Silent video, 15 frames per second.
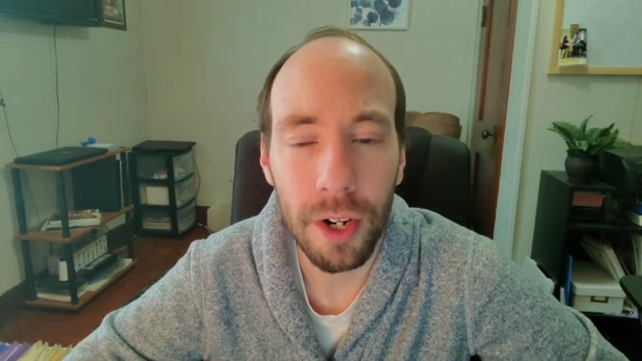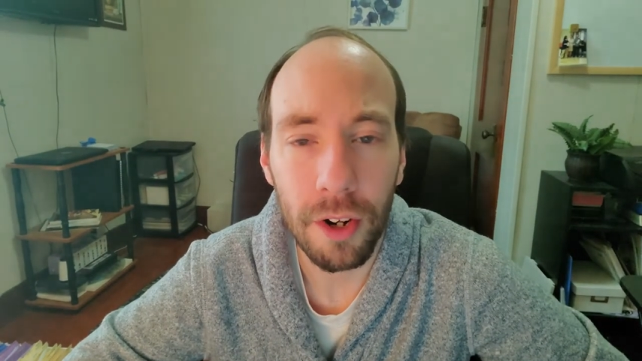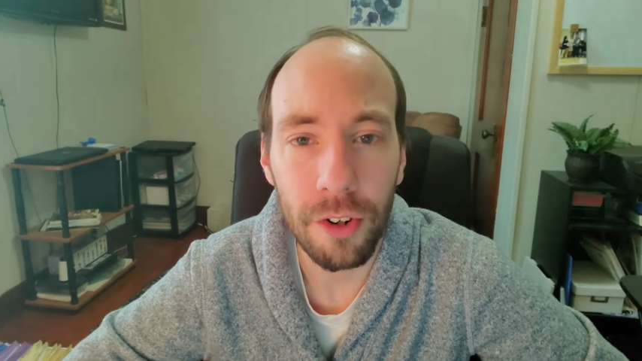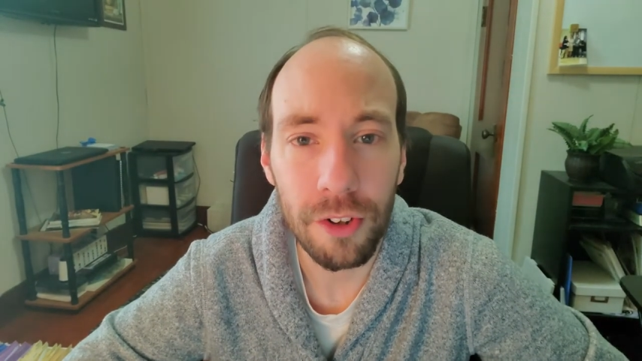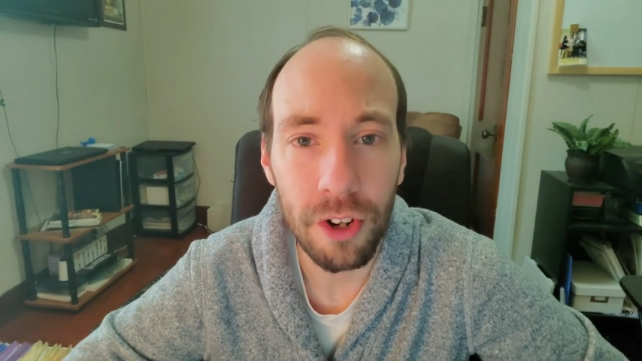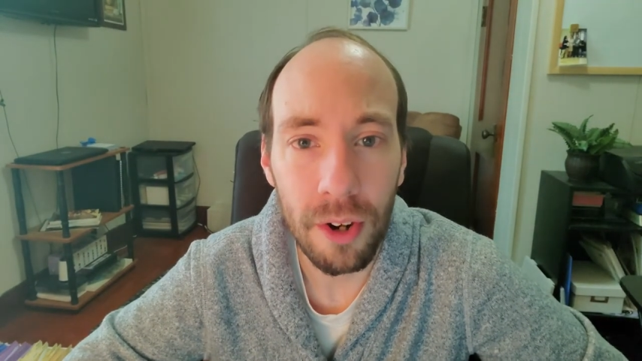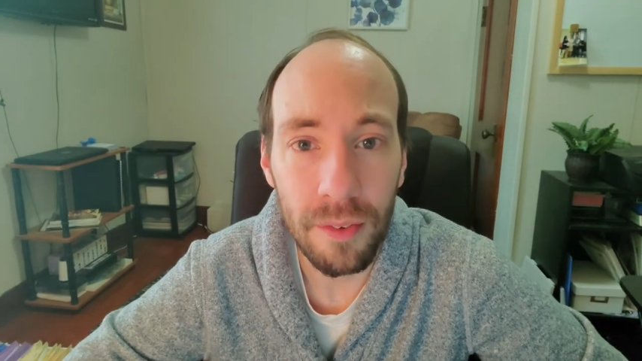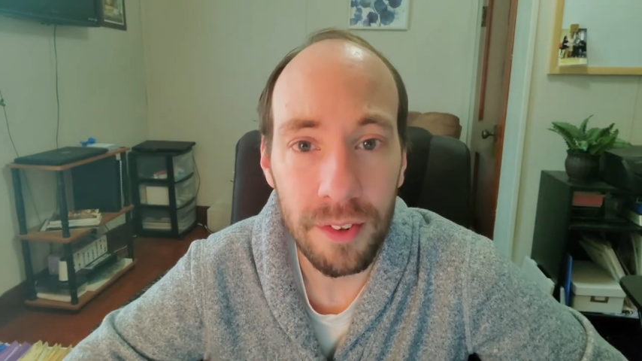our
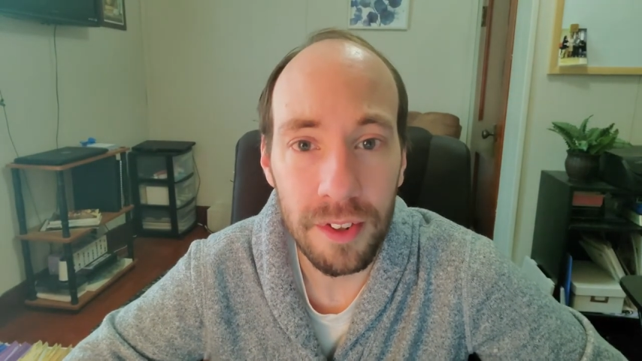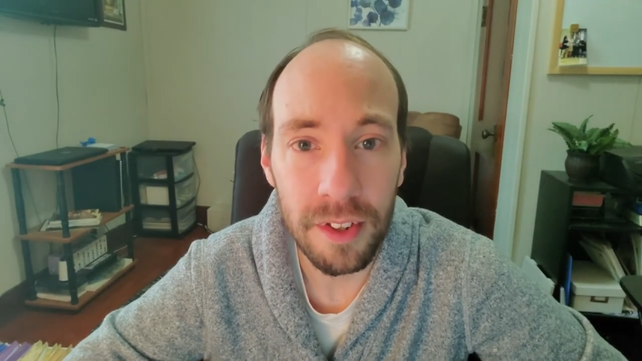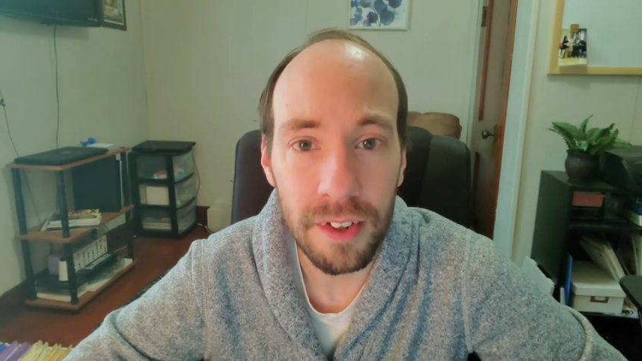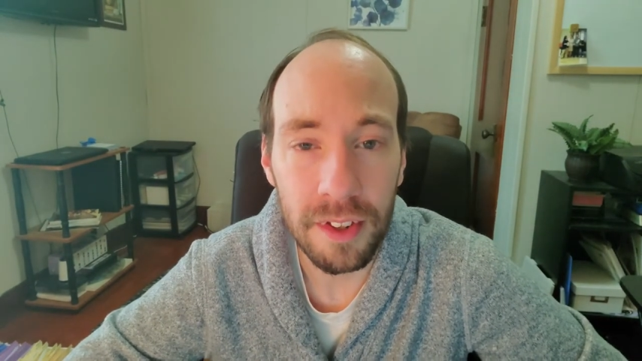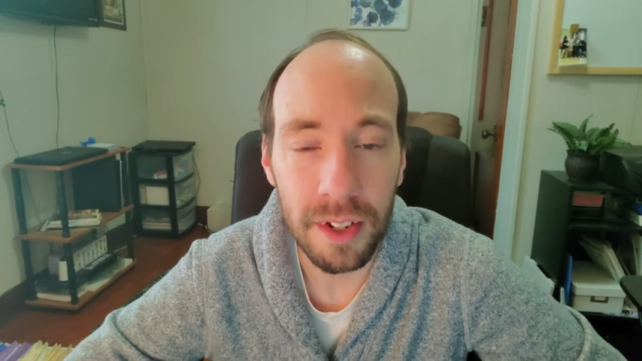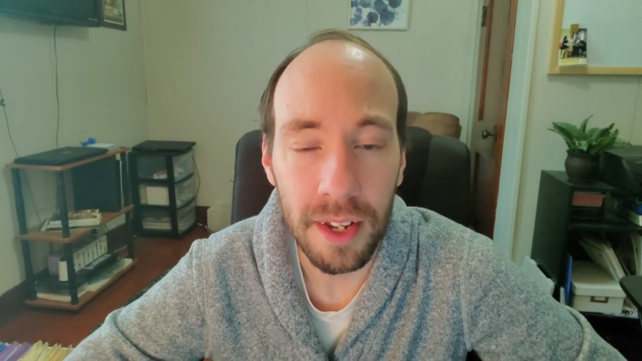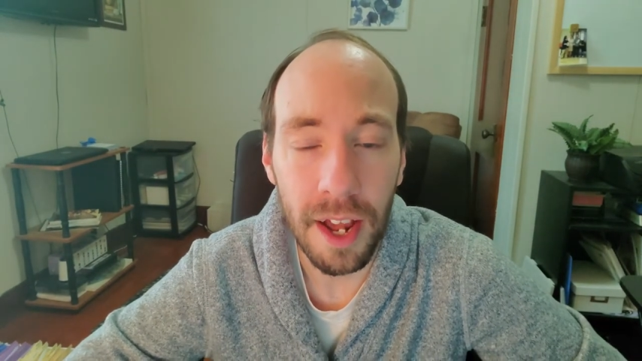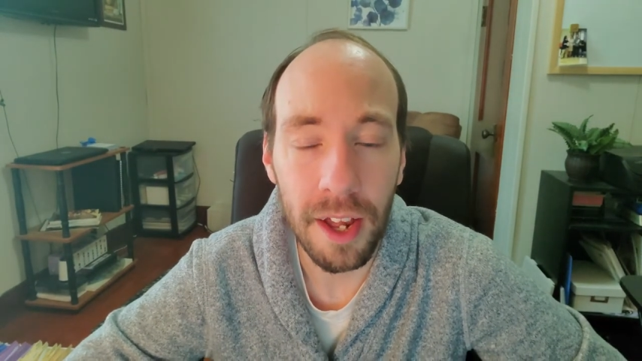services
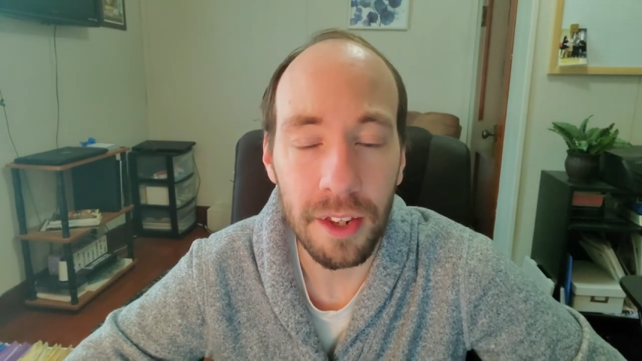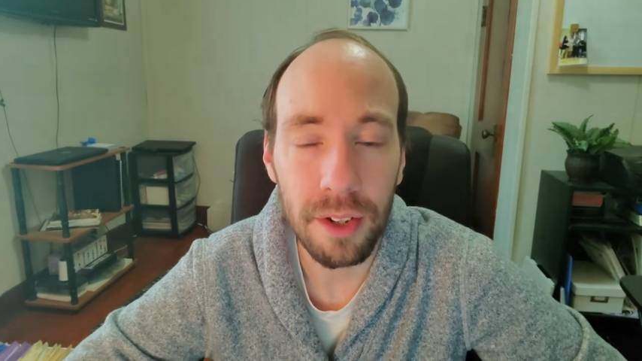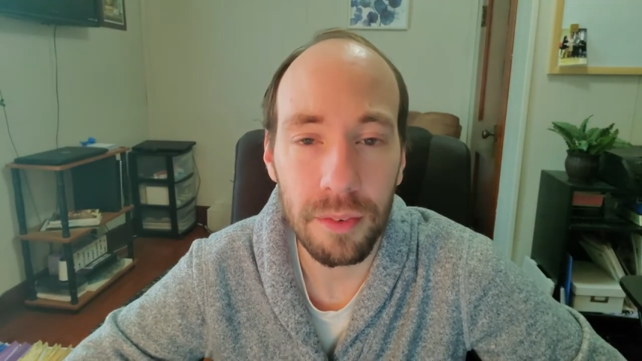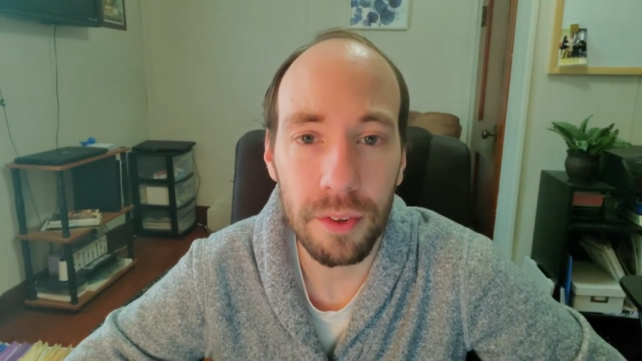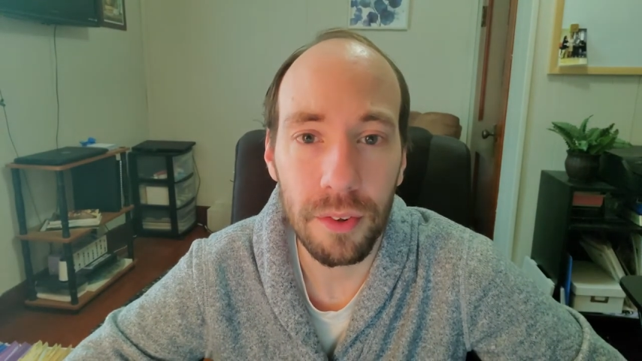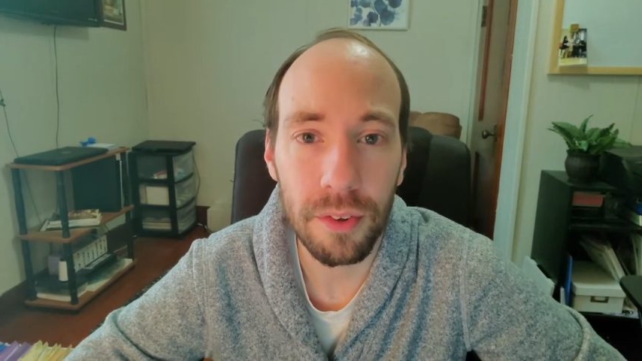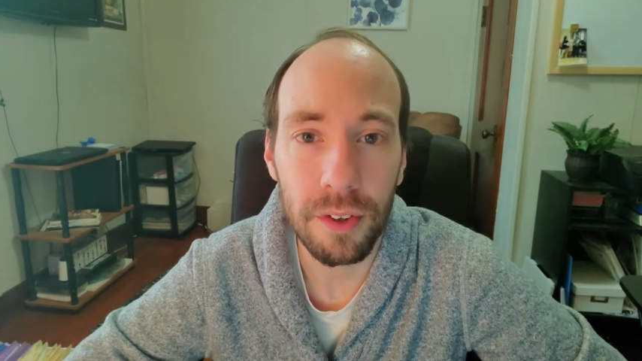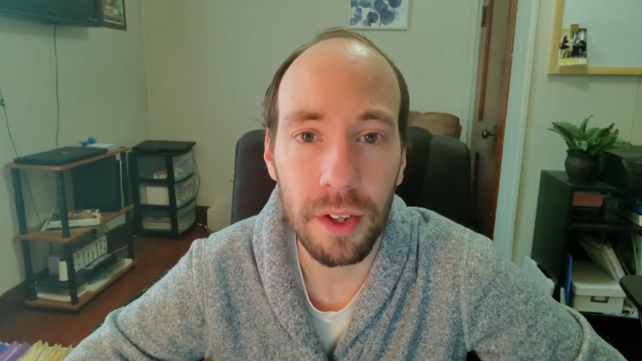the last
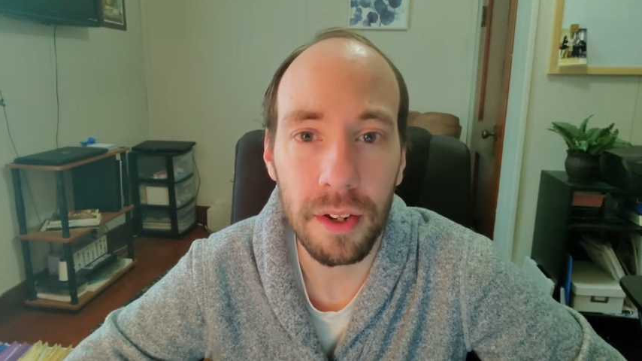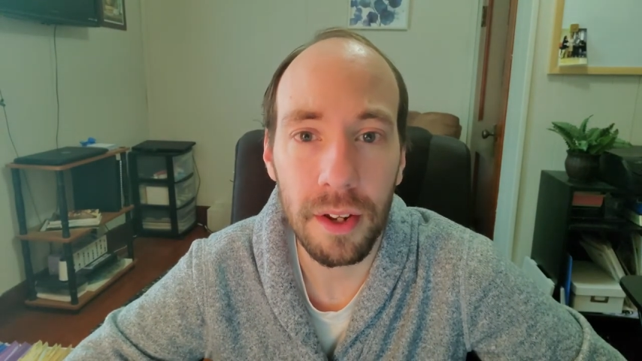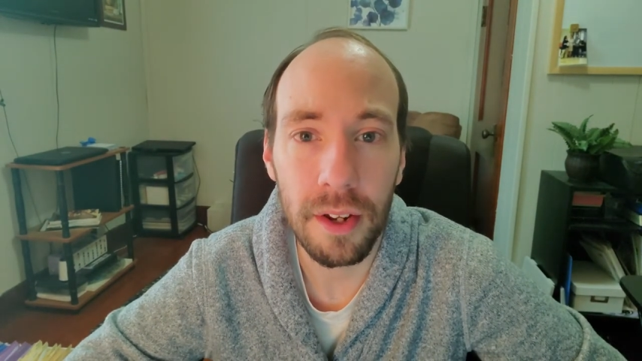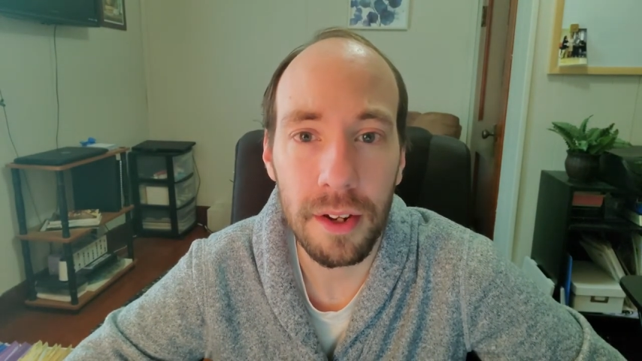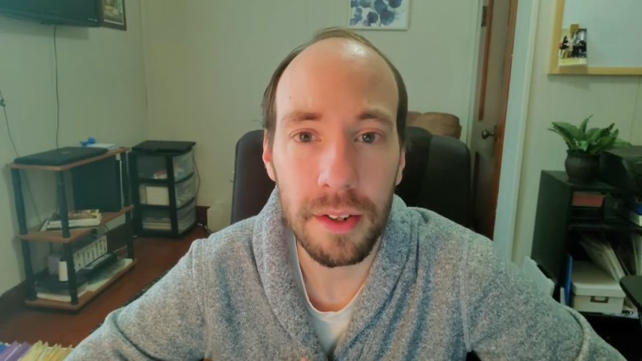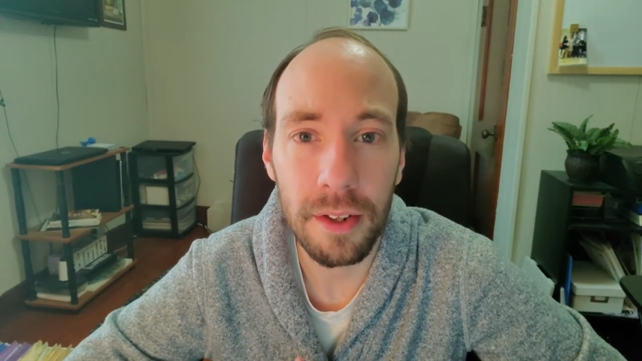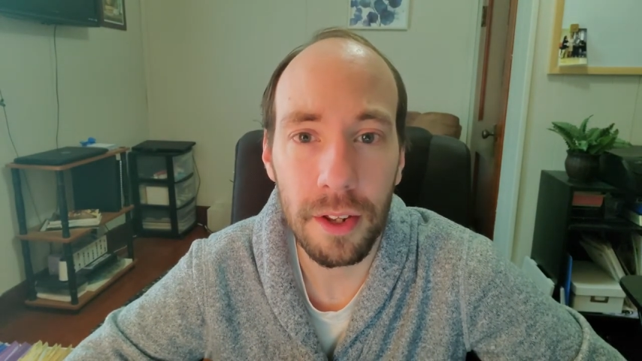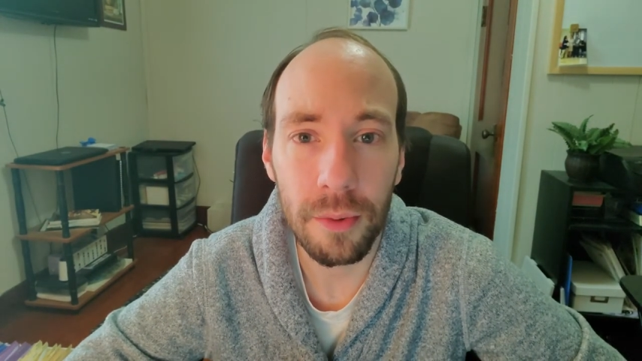few
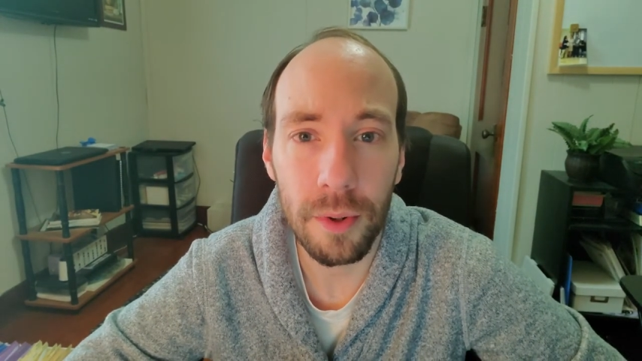Sundays as